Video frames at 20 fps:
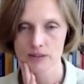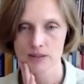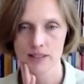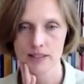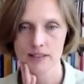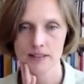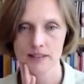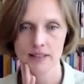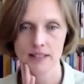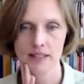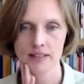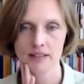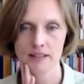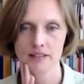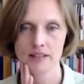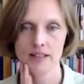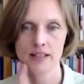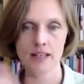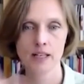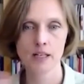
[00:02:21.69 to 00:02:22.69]
Then
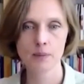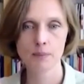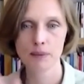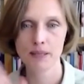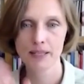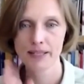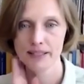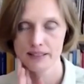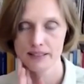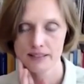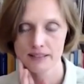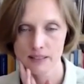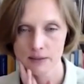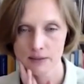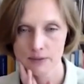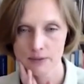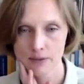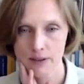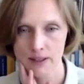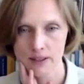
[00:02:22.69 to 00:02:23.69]
the airplanes and the
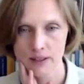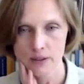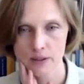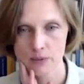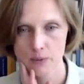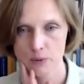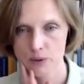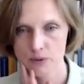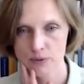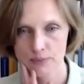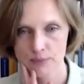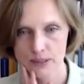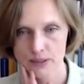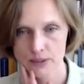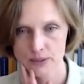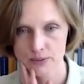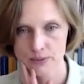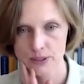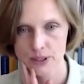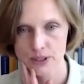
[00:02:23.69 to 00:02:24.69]
fire would have been
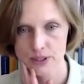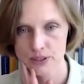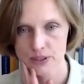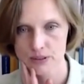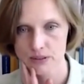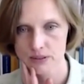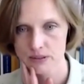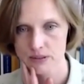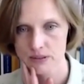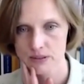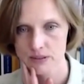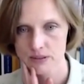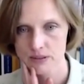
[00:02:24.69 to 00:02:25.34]
sufficient.